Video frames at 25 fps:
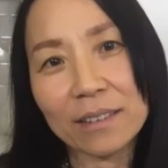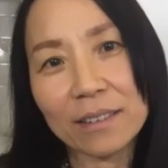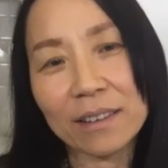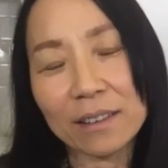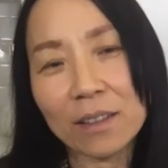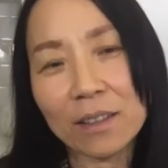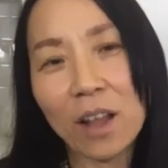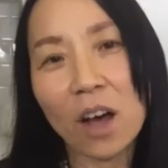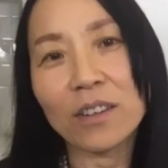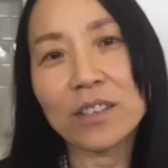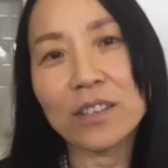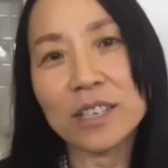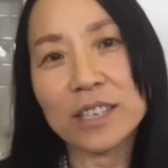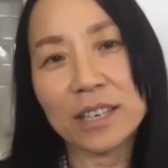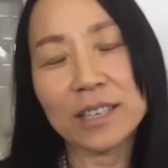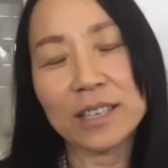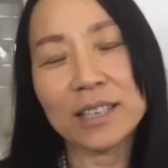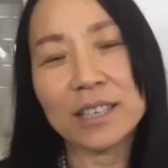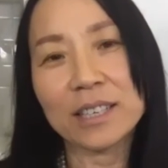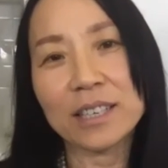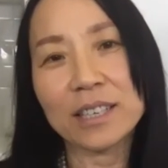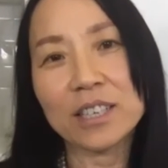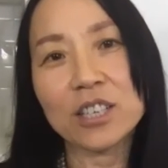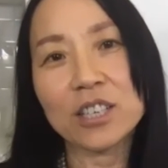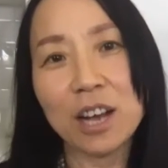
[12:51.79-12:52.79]
not just
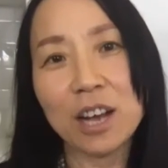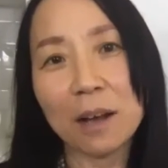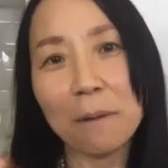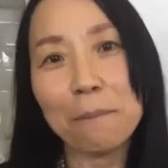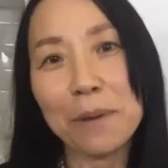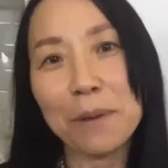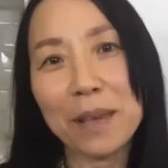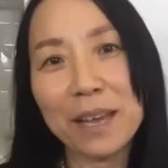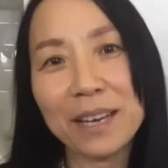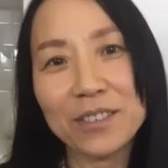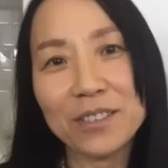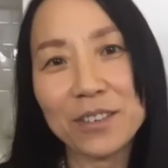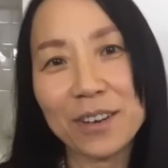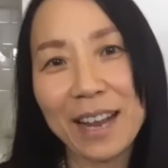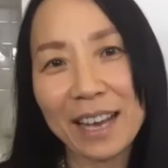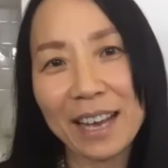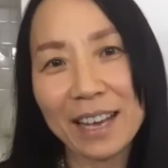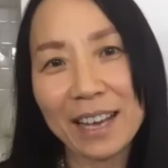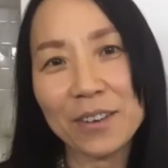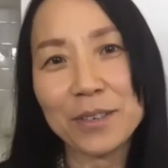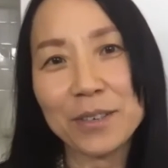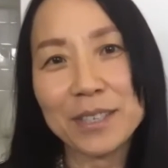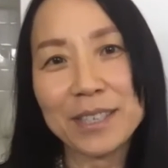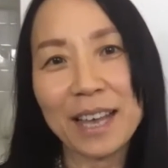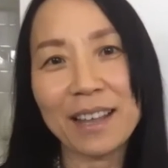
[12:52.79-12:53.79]
jump into, like
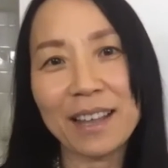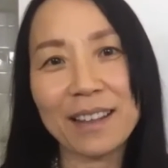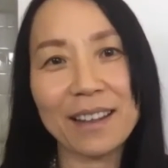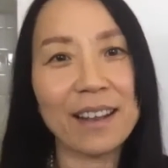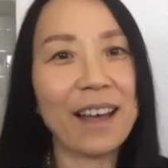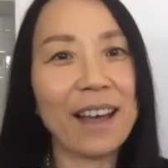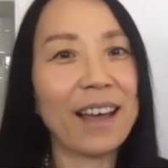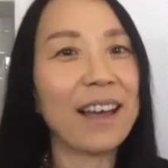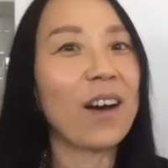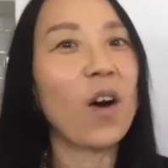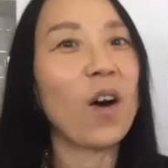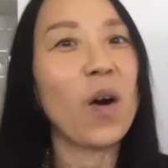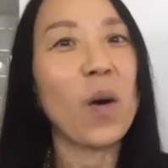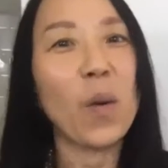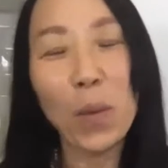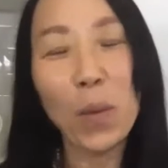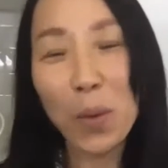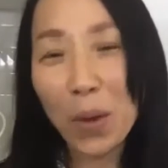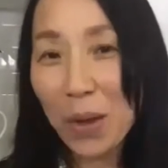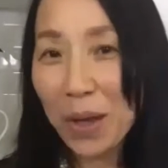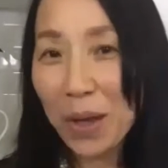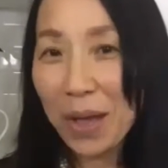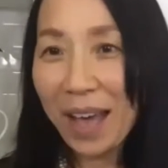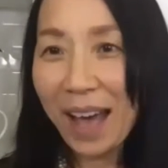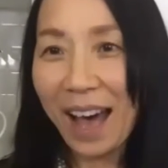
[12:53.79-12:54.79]
you said, like, oh,
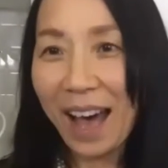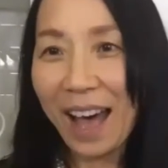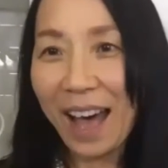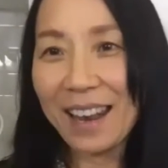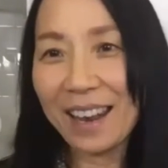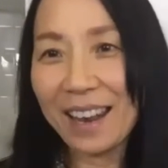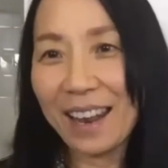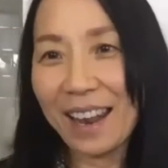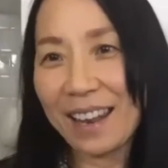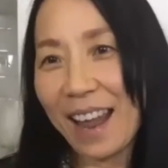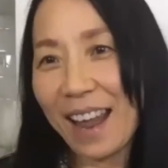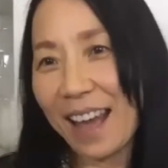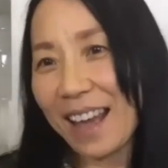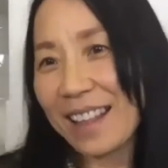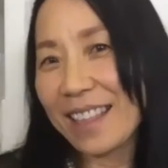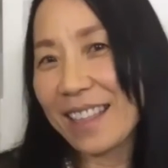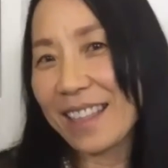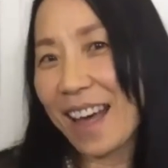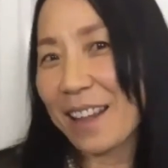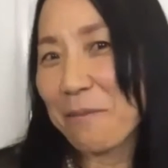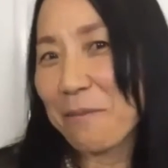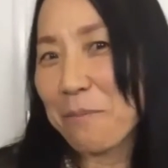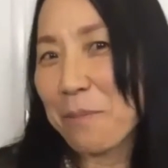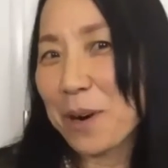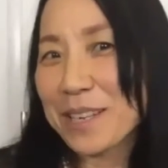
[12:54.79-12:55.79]
I like
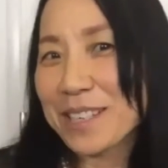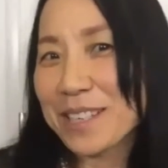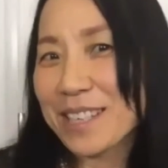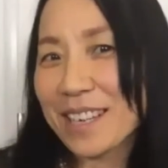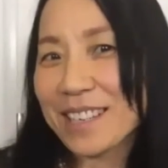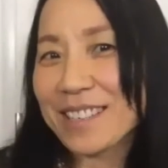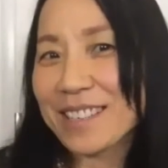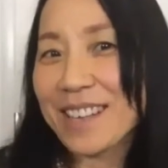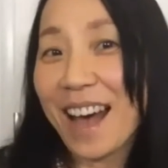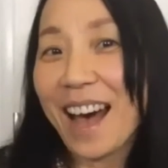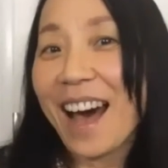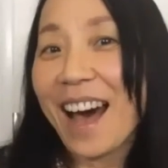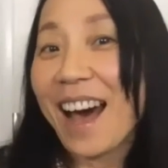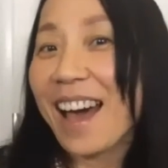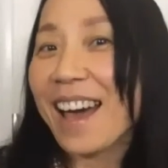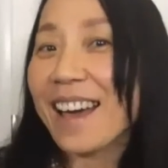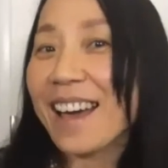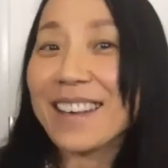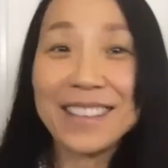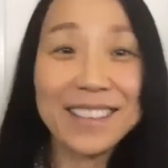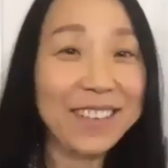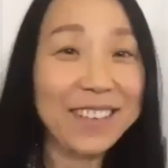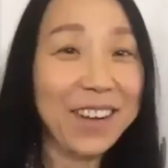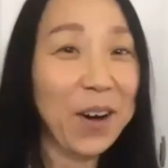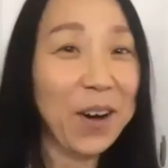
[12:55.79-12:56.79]
that person's
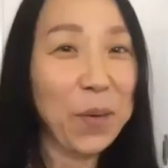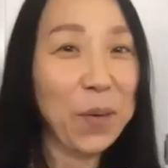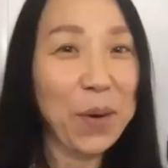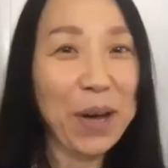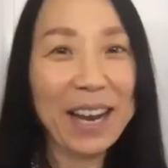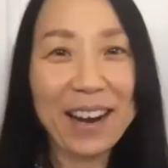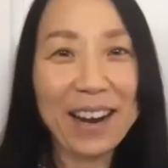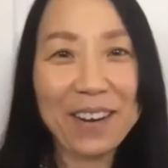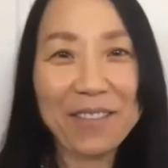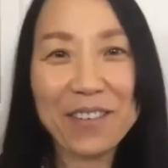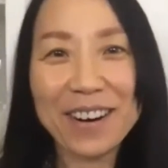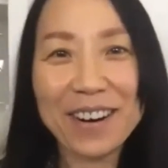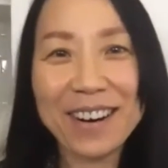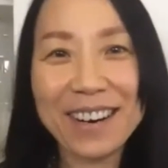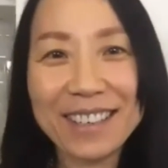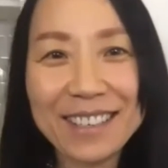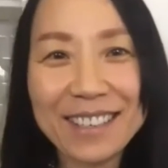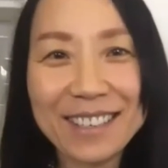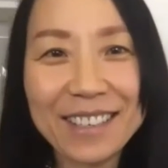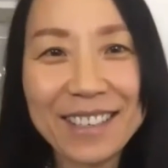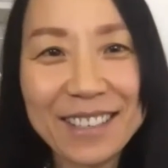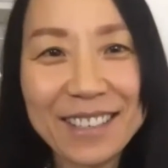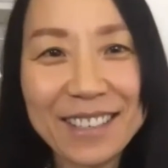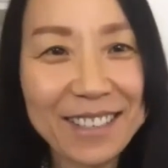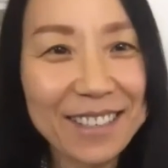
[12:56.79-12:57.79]
eyes or whatever,
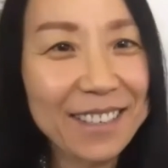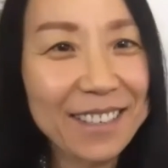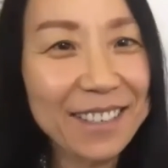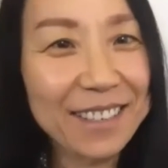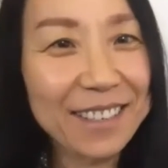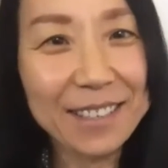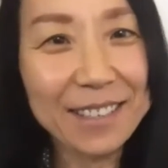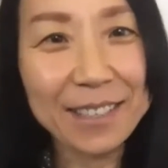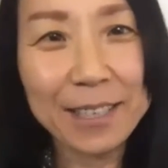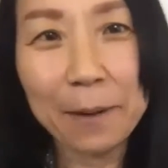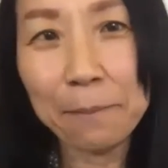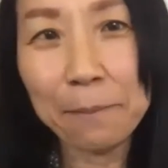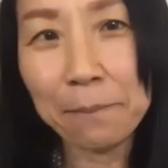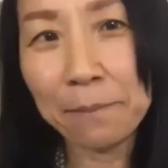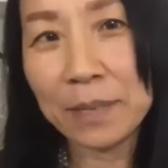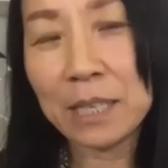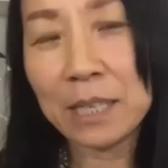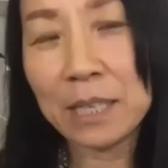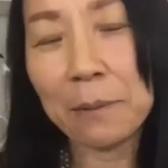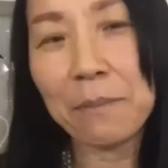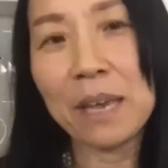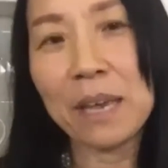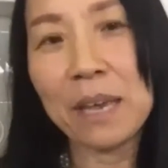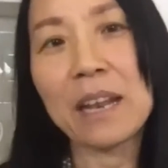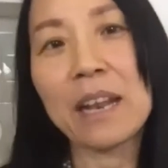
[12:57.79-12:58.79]
just some
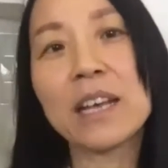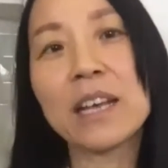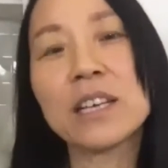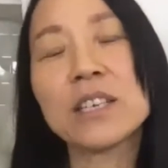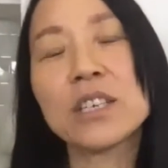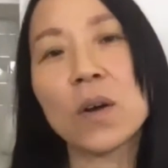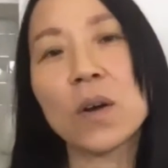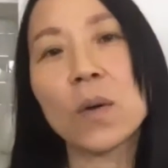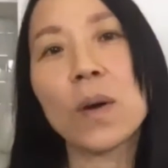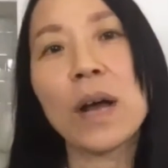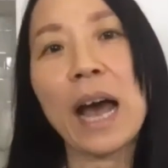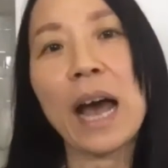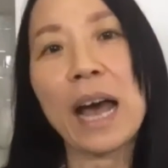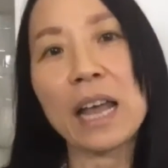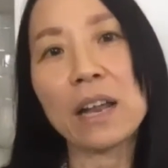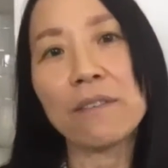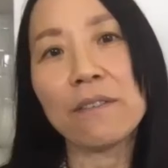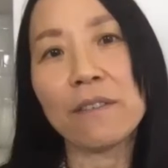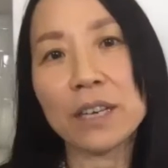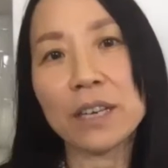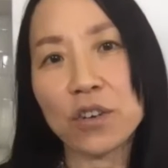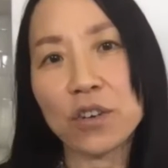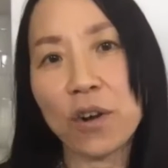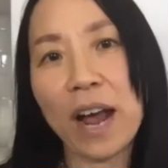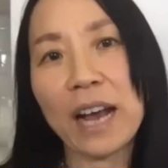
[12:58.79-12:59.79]
initial kind of
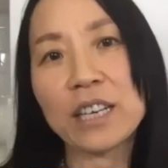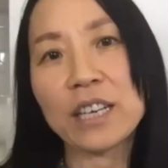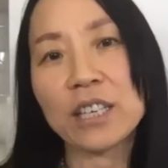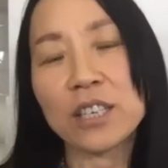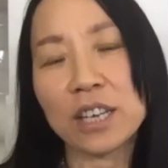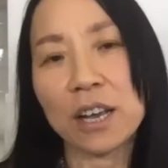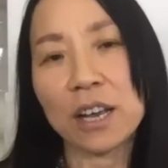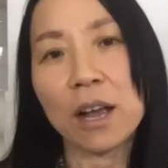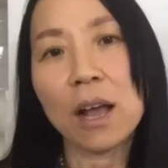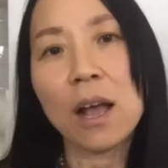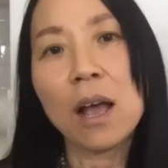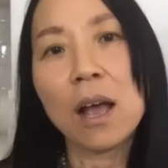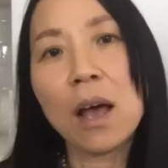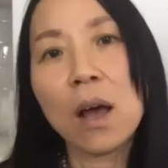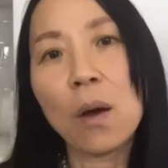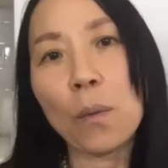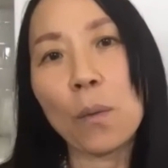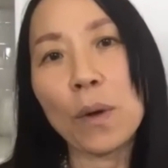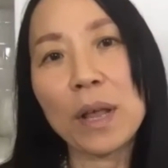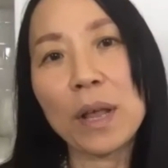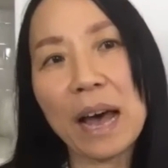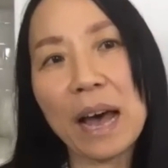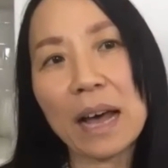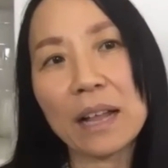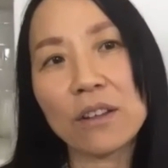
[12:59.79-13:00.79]
attraction,
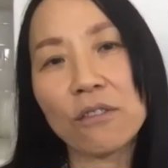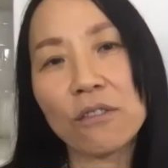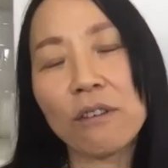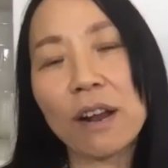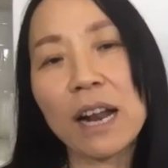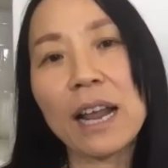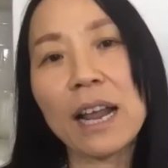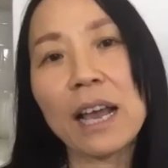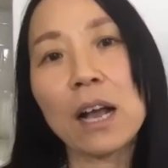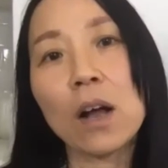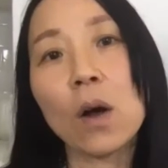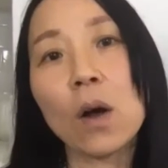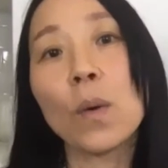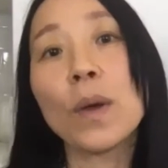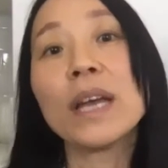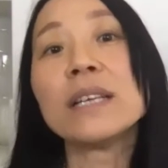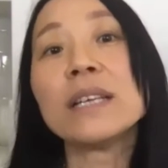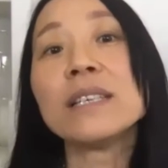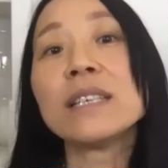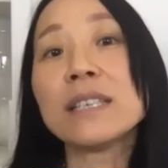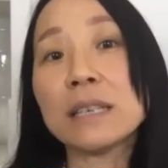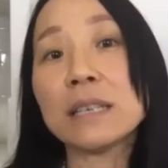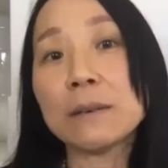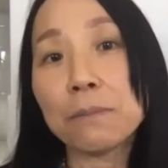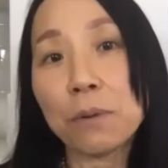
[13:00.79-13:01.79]
without really
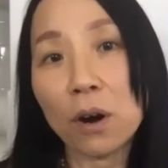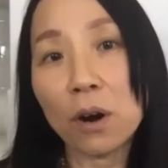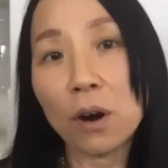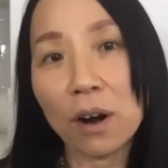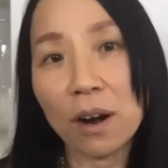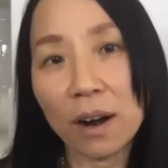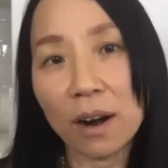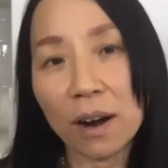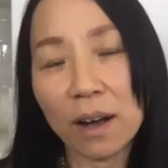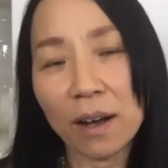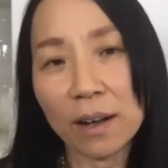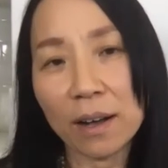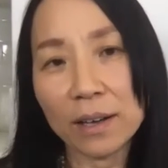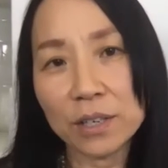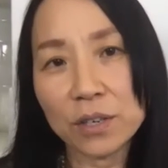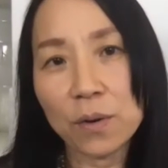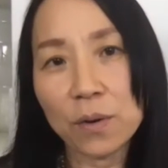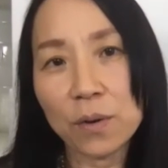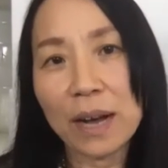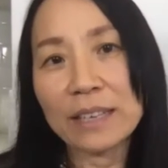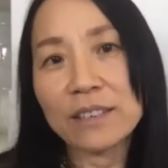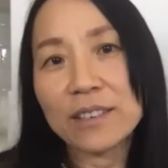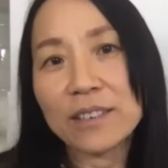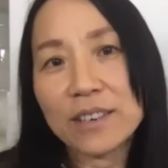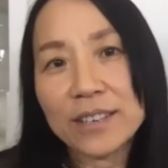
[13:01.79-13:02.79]
going deeper to
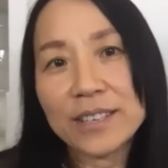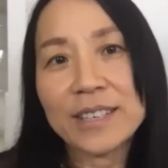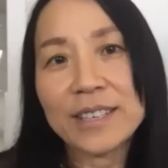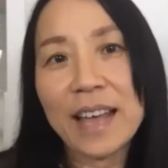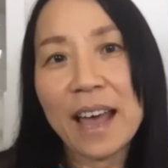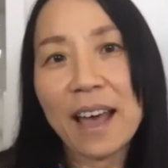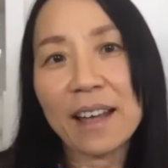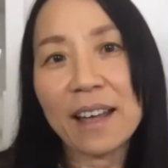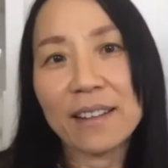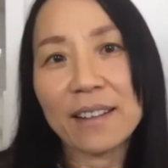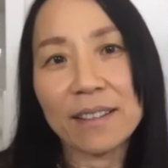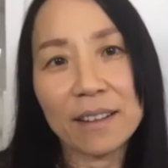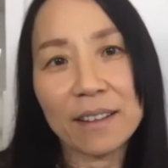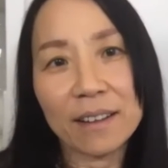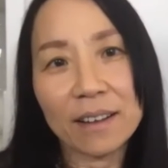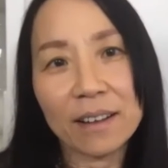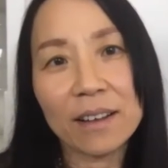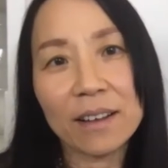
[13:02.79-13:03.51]
understand